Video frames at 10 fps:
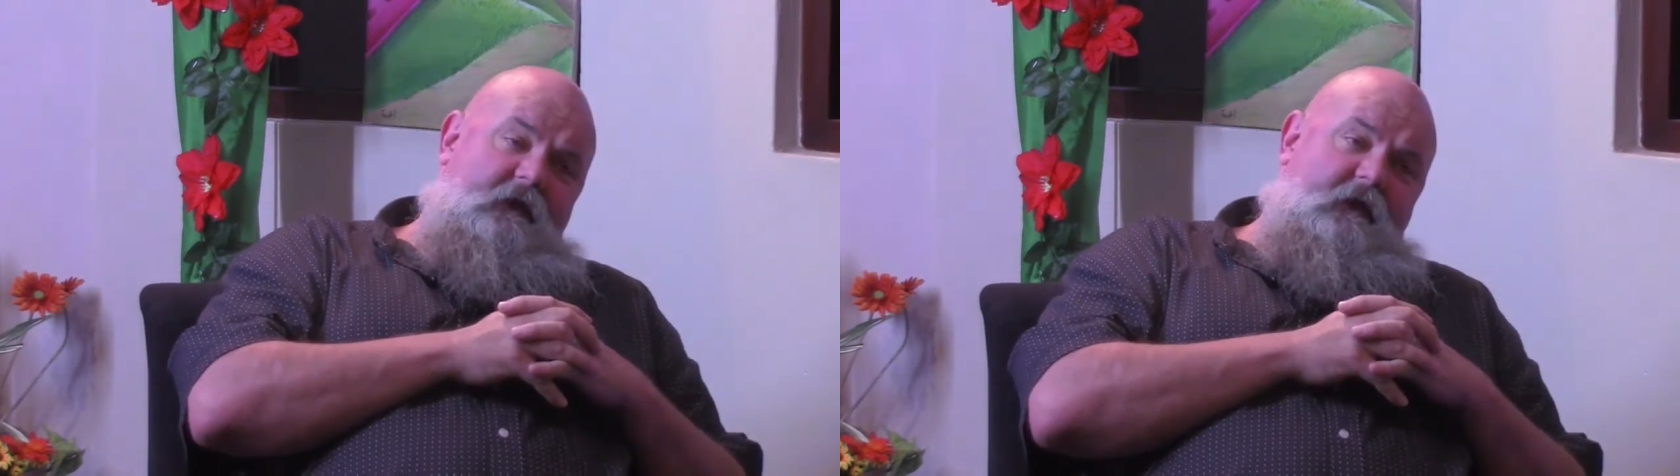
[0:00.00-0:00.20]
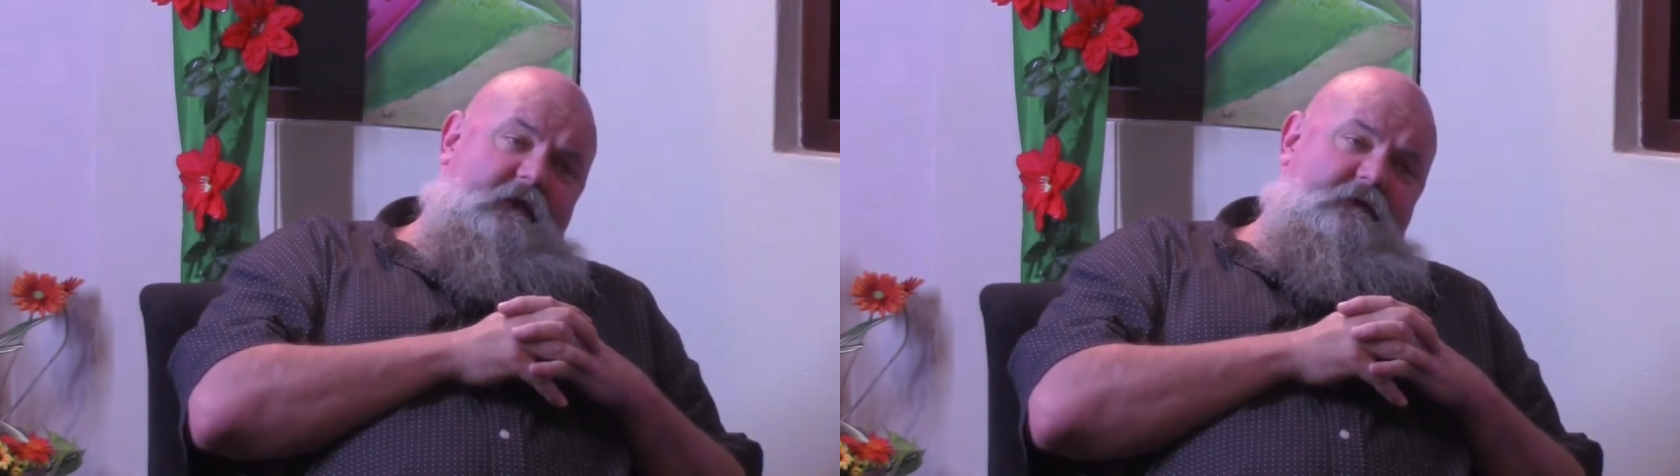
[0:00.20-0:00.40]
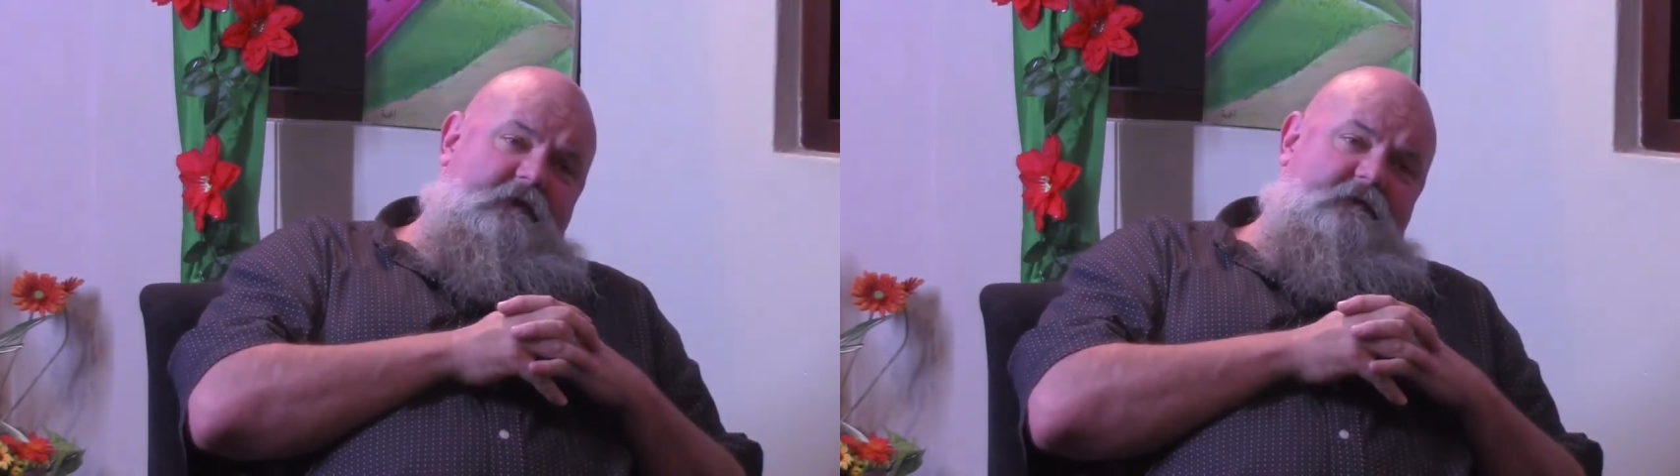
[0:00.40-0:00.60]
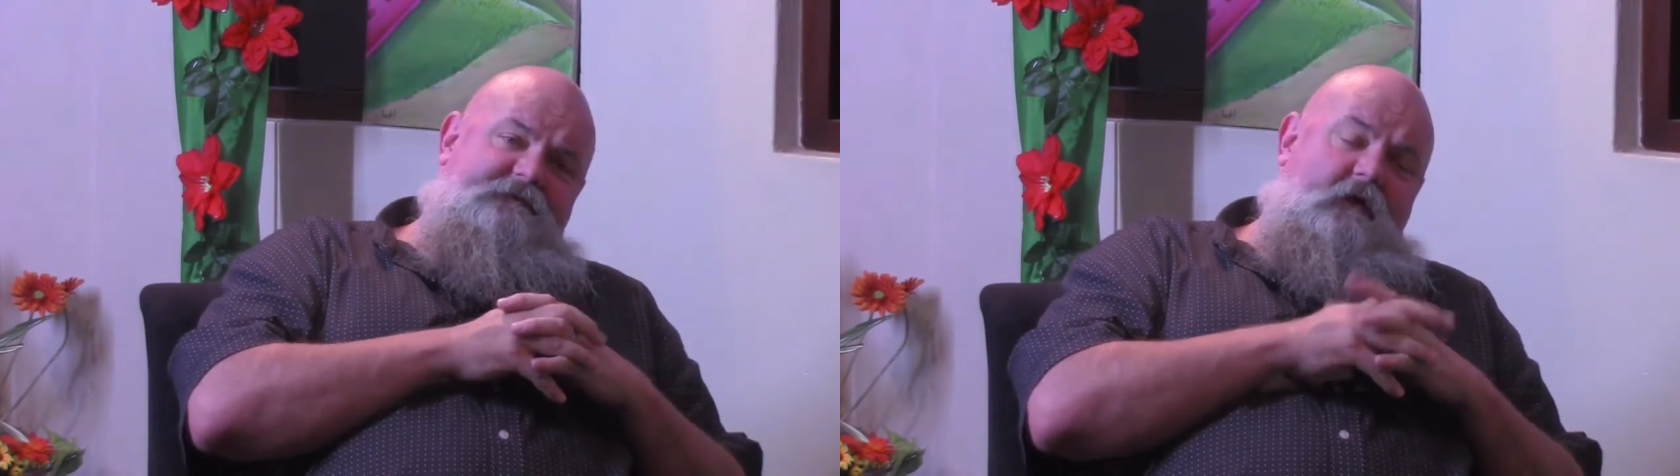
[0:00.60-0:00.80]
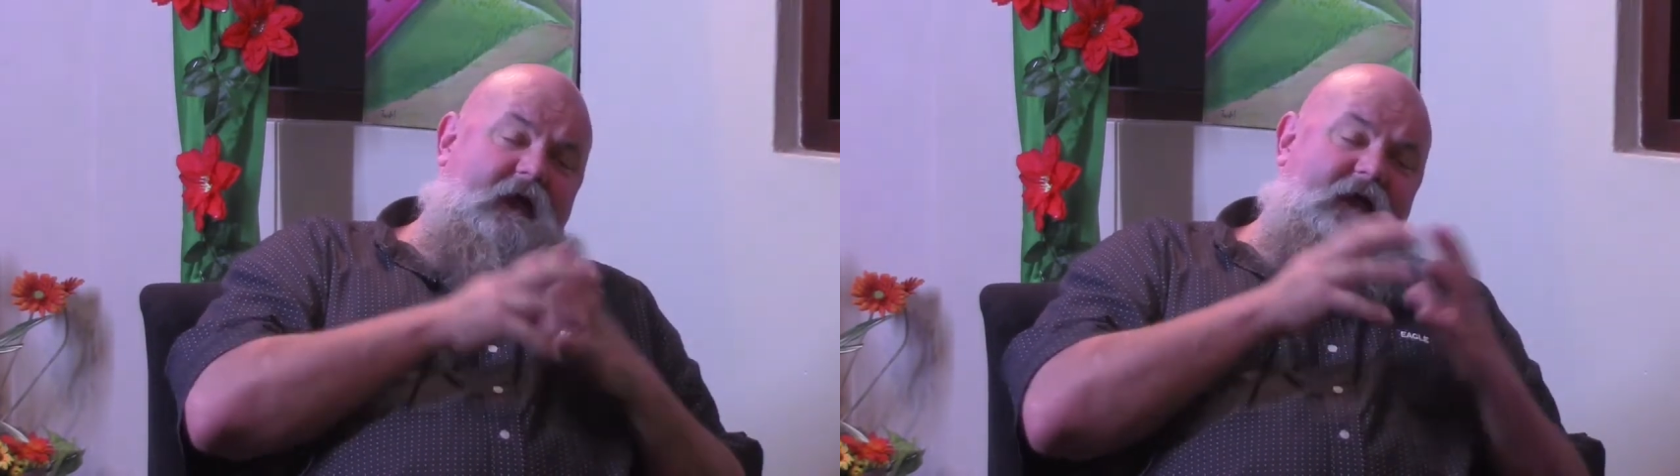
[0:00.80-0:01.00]
And
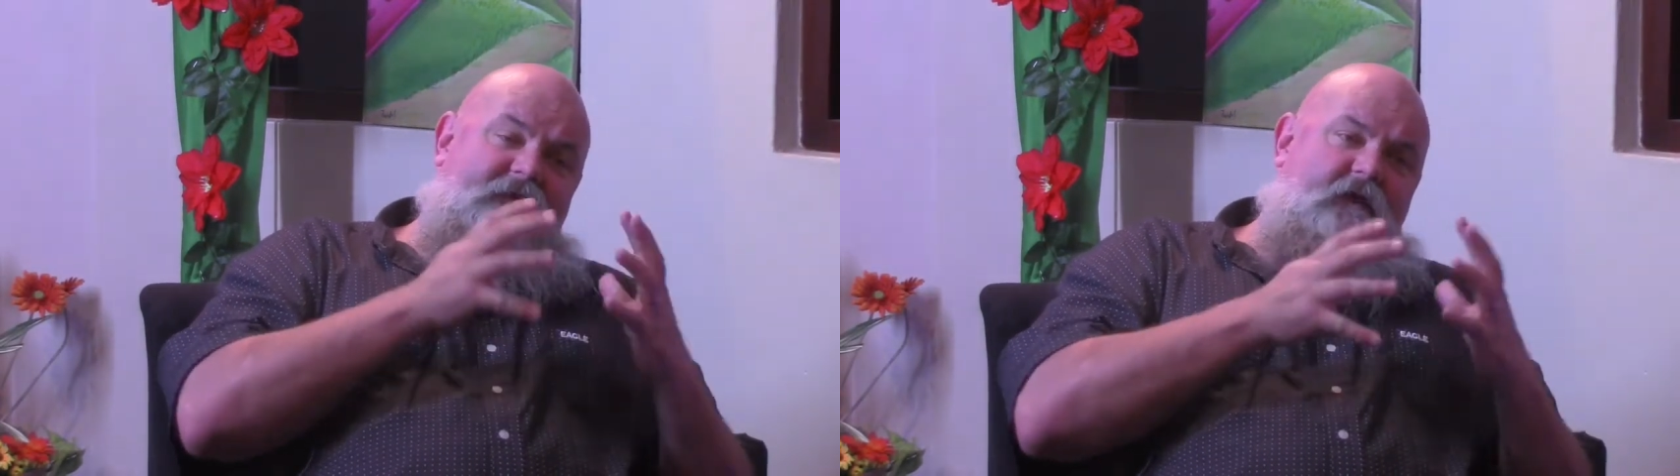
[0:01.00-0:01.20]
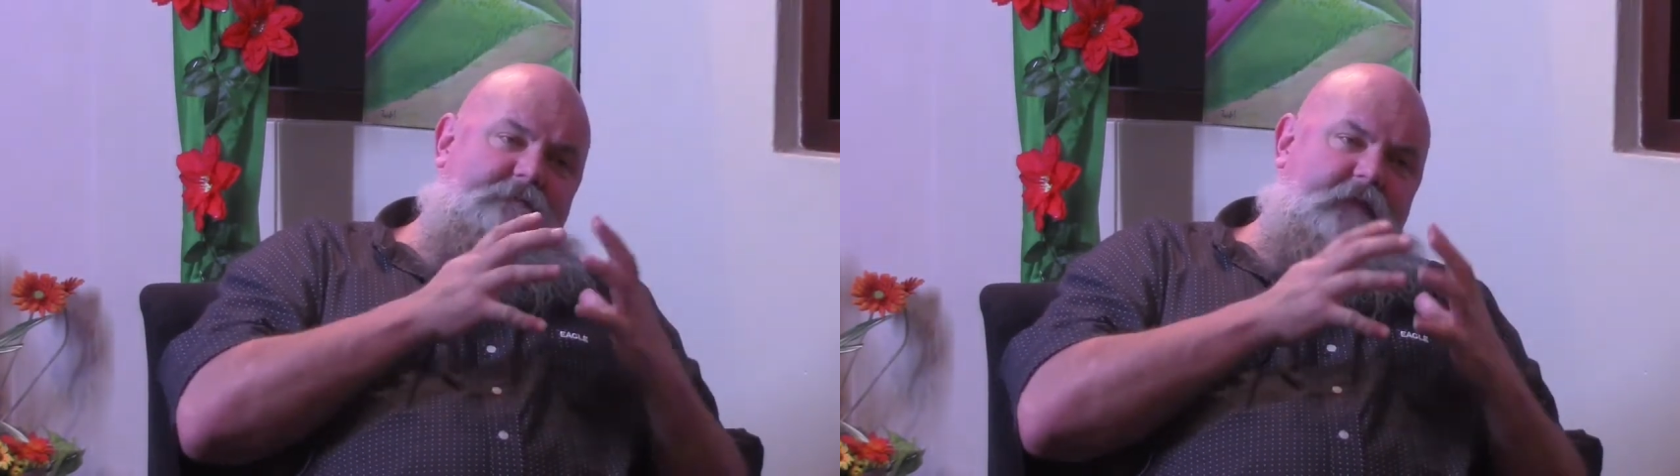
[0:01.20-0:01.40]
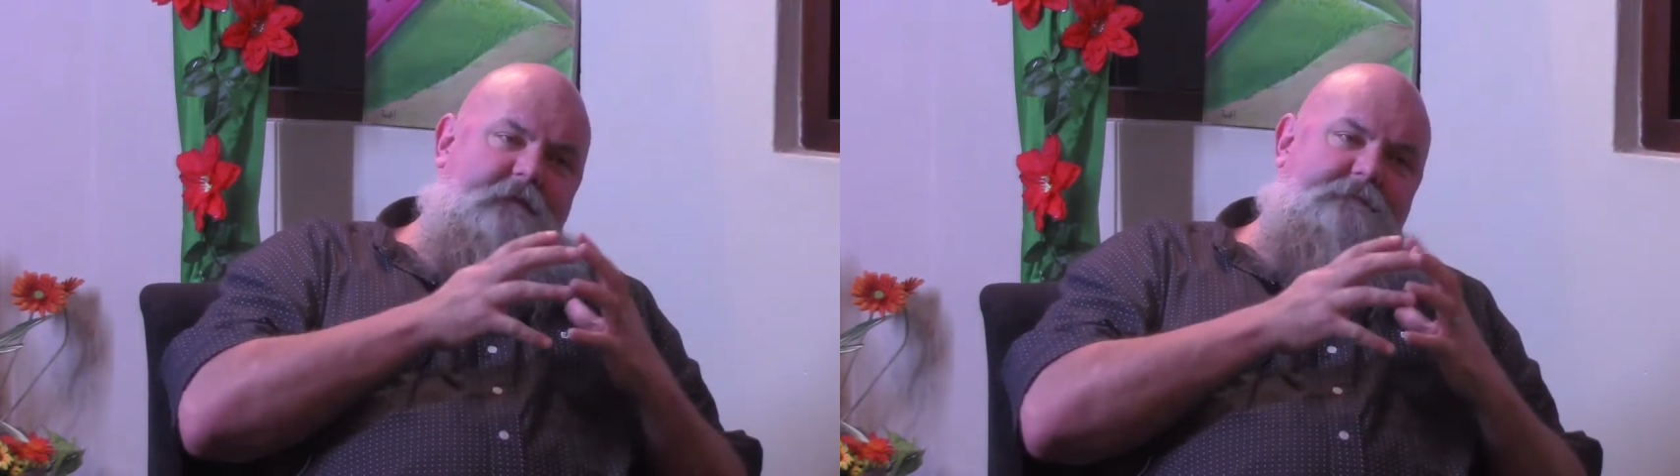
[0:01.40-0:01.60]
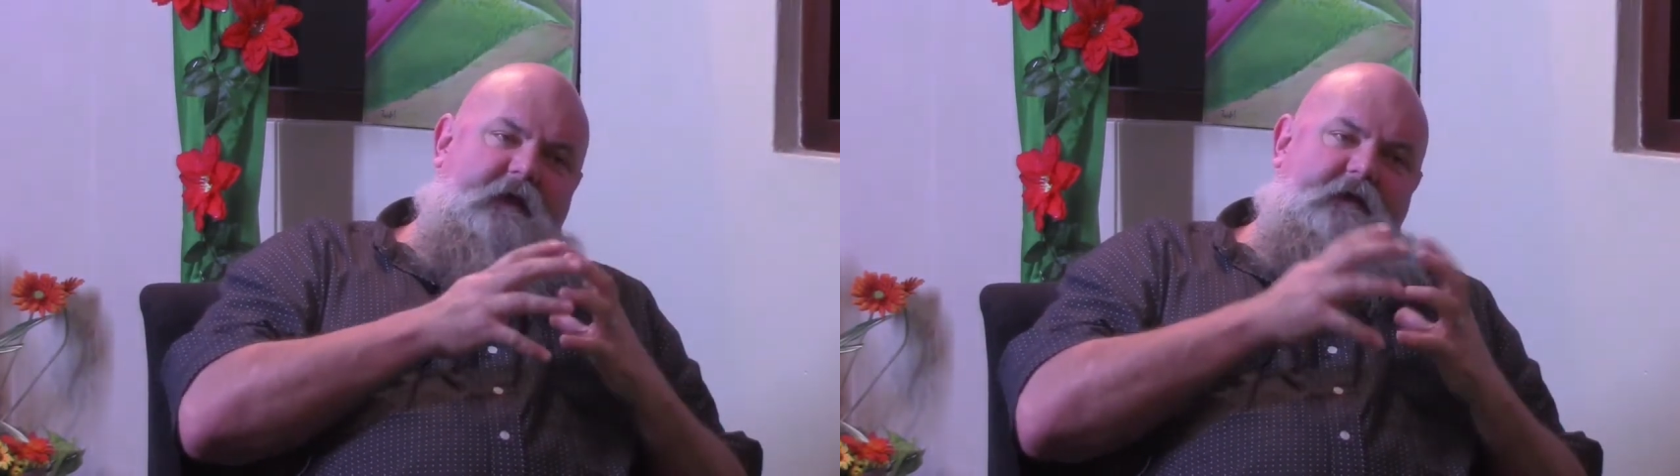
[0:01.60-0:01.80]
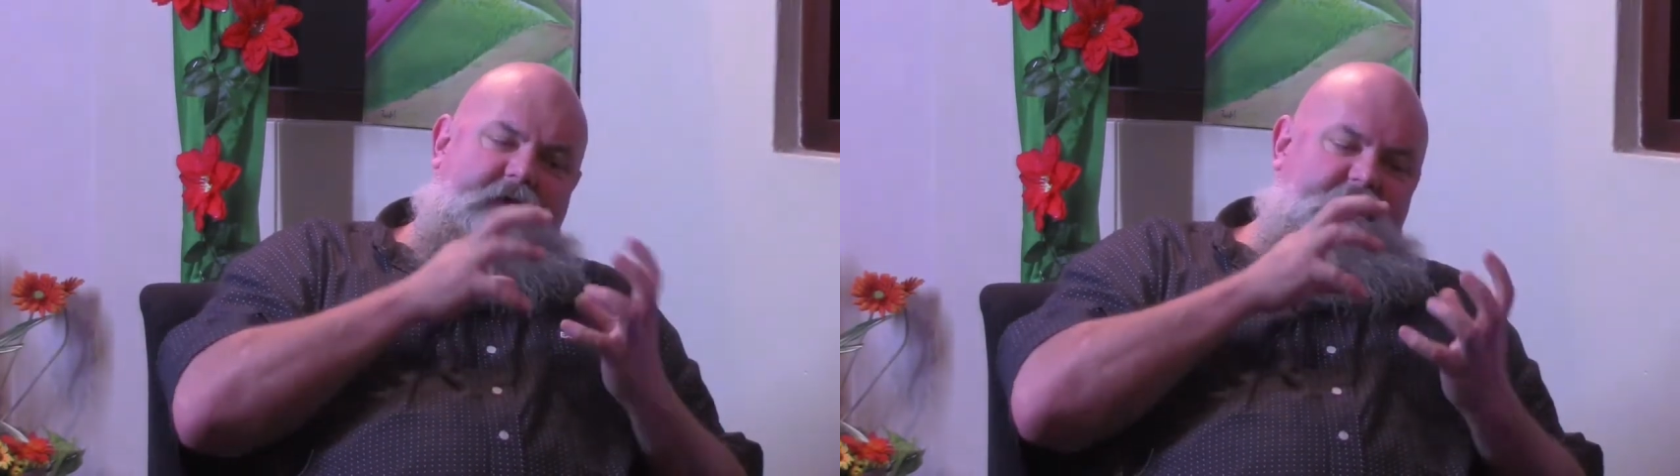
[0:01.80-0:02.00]
so I had that back pain,